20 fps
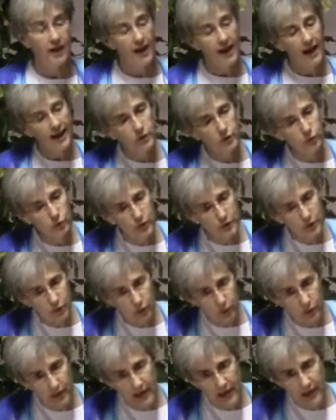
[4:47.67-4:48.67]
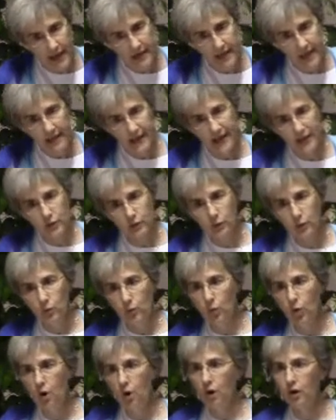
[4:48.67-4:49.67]
as we create and as we
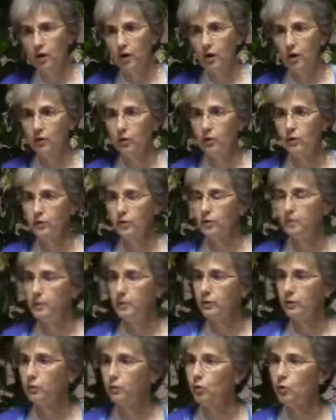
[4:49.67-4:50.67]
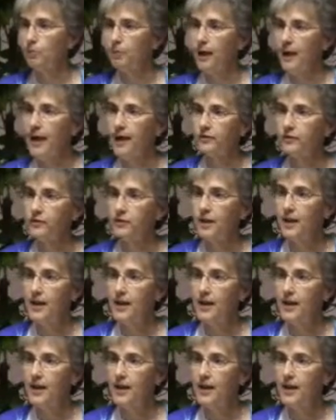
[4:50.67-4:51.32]
walk our own spiritual paths.